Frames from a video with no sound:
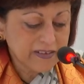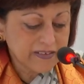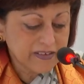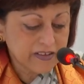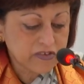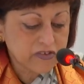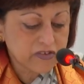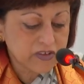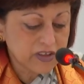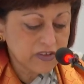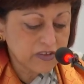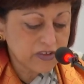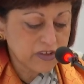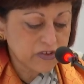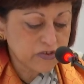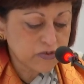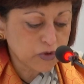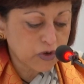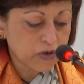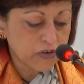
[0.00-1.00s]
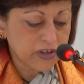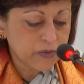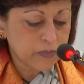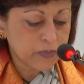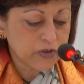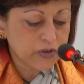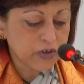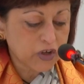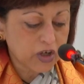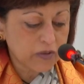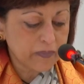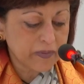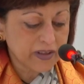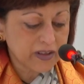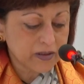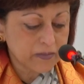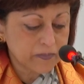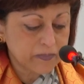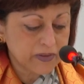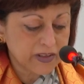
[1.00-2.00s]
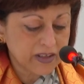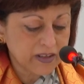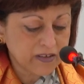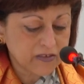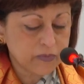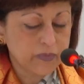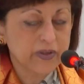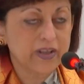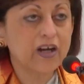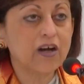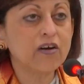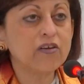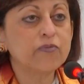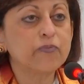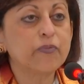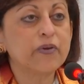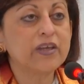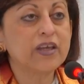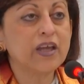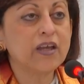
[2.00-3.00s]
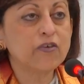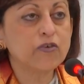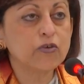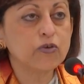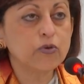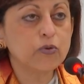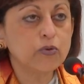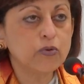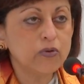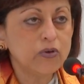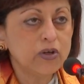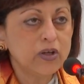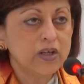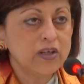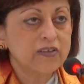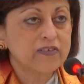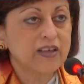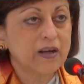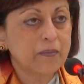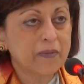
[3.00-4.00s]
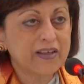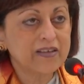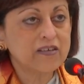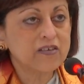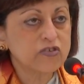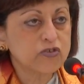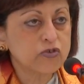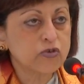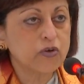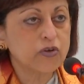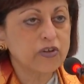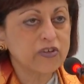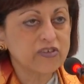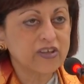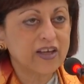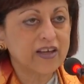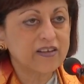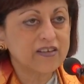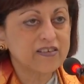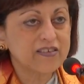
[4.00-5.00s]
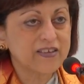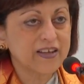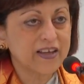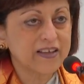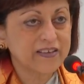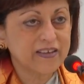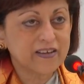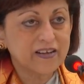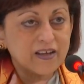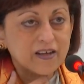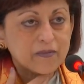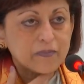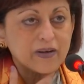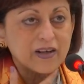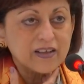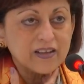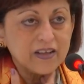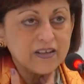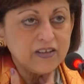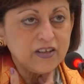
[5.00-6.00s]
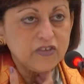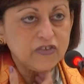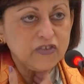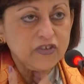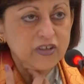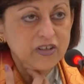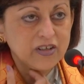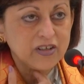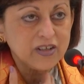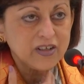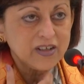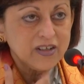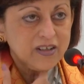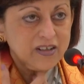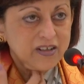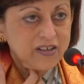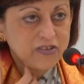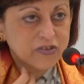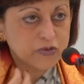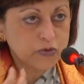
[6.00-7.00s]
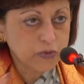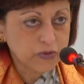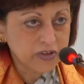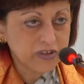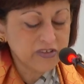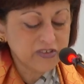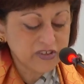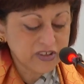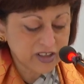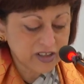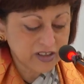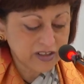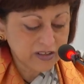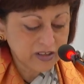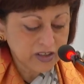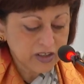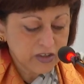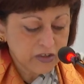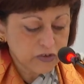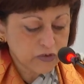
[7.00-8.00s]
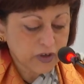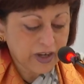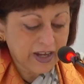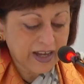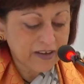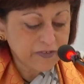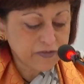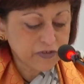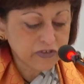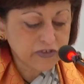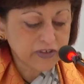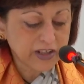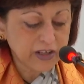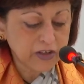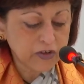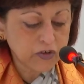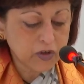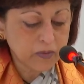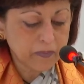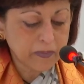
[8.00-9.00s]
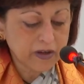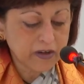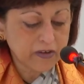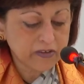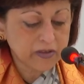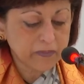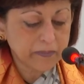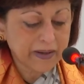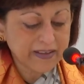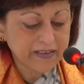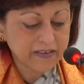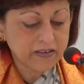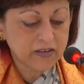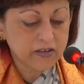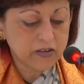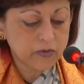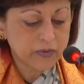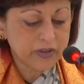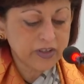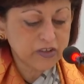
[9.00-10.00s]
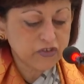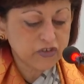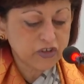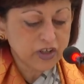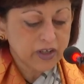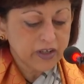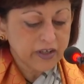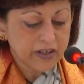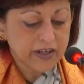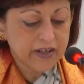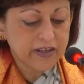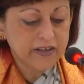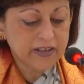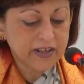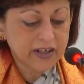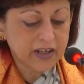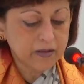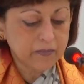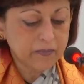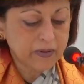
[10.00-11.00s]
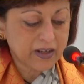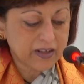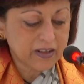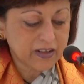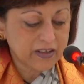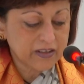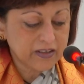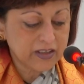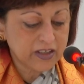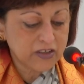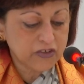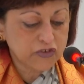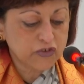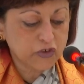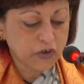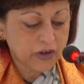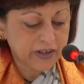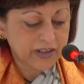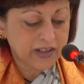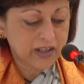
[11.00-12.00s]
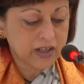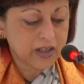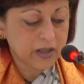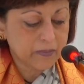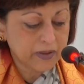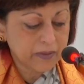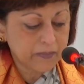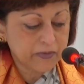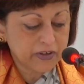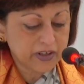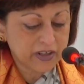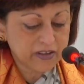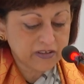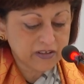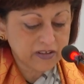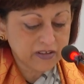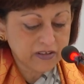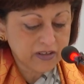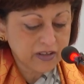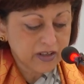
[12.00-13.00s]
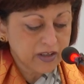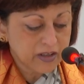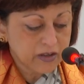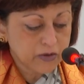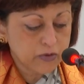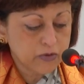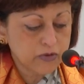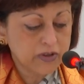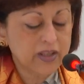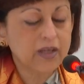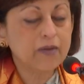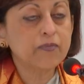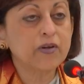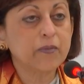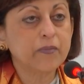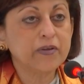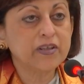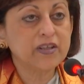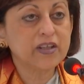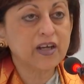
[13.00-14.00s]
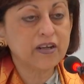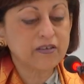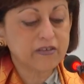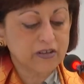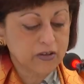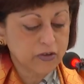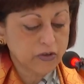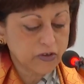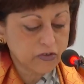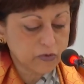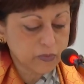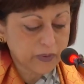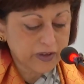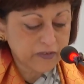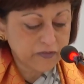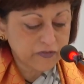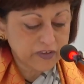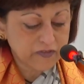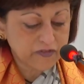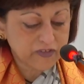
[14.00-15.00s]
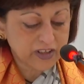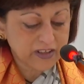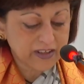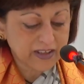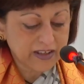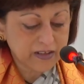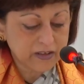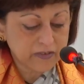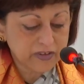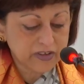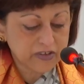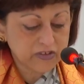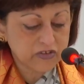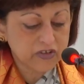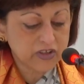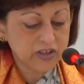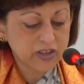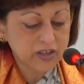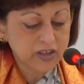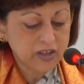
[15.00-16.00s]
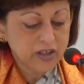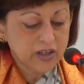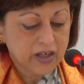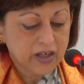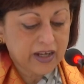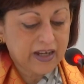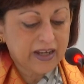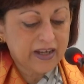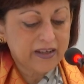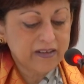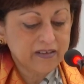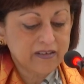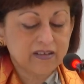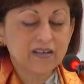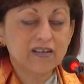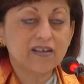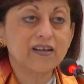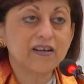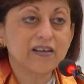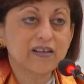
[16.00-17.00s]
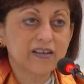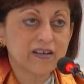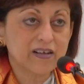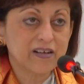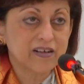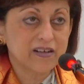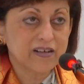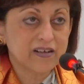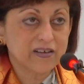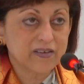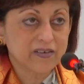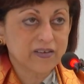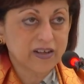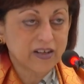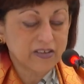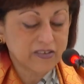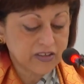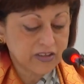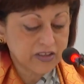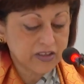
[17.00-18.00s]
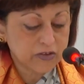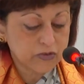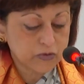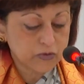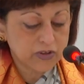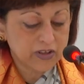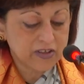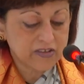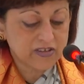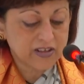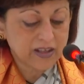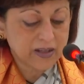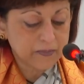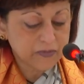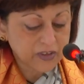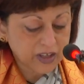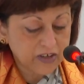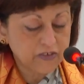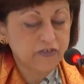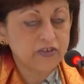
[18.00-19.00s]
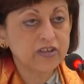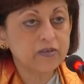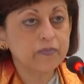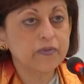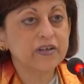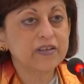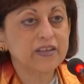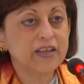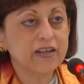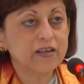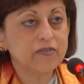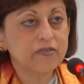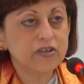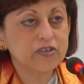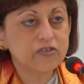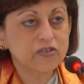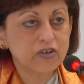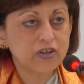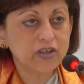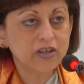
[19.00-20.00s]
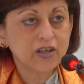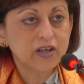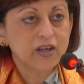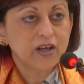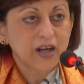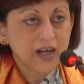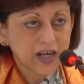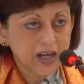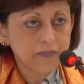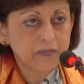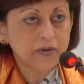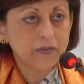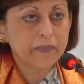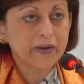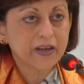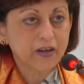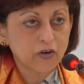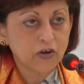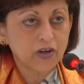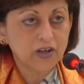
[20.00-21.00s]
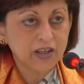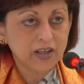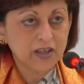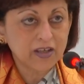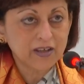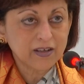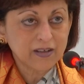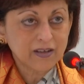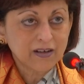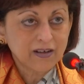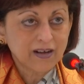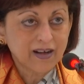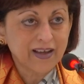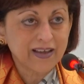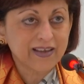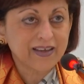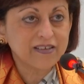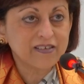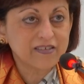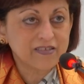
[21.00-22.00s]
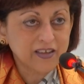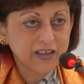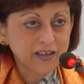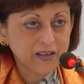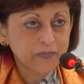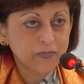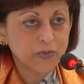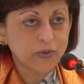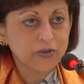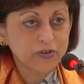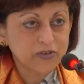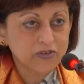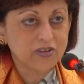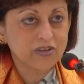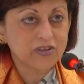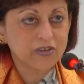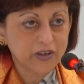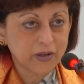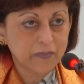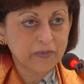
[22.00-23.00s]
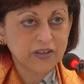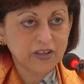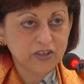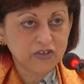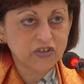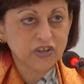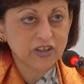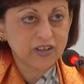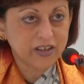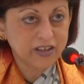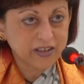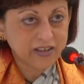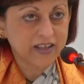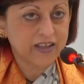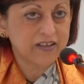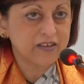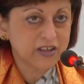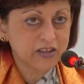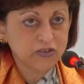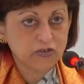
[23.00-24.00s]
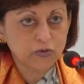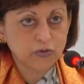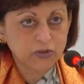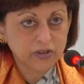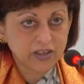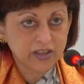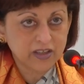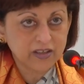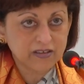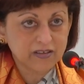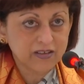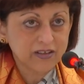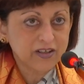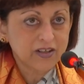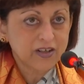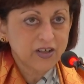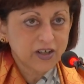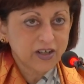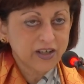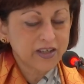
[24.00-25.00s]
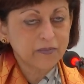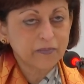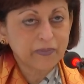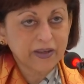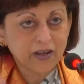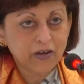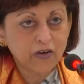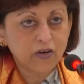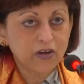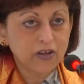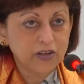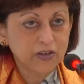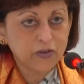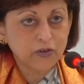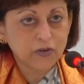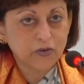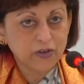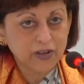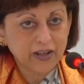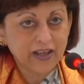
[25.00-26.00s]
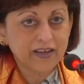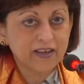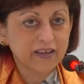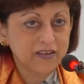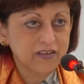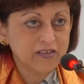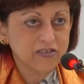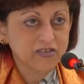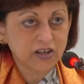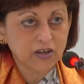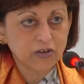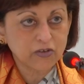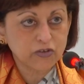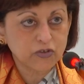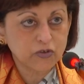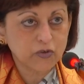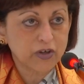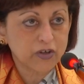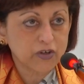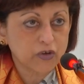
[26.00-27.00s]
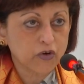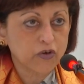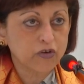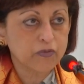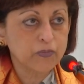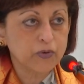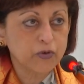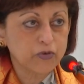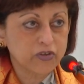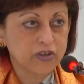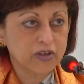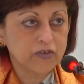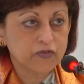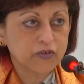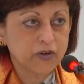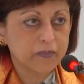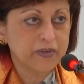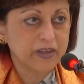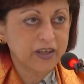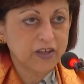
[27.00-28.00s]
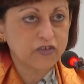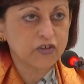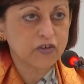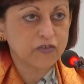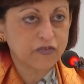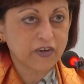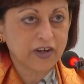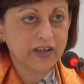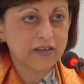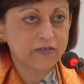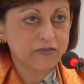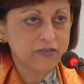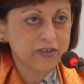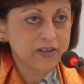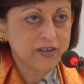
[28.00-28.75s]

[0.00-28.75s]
This the story would not be complete without bringing to you some other stories. I understand there are Bangladeshi uh, students here. So I have to tell you about the manner in which India and Bangladesh jointly commemorated Gurudev Rabindranath Tagore's 150th anniversary and uh, uh, Kazi Nazrul Islam's 100th birth anniversary. I'm a Bengali. I can sing both Rabindra Sangeet and Nazrul Geet. In Bengal, you know, like in the south, you are taught music from the age of five.